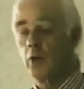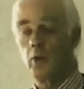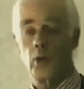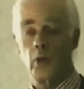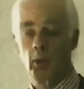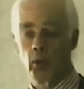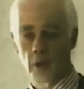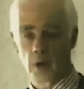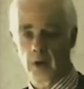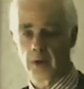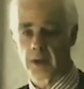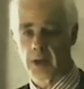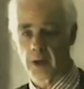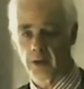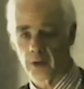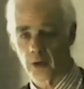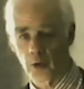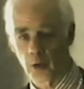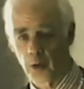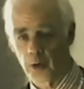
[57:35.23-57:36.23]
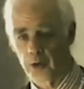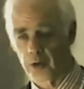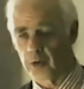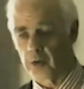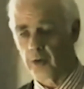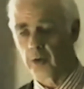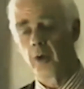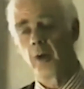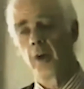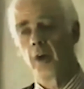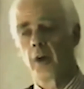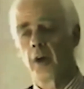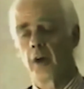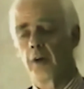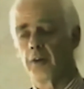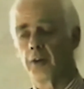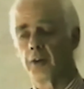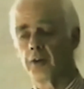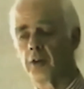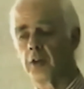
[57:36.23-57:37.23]
or near shores
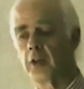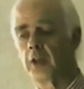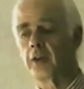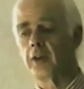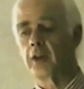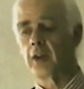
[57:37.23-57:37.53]
of the sea,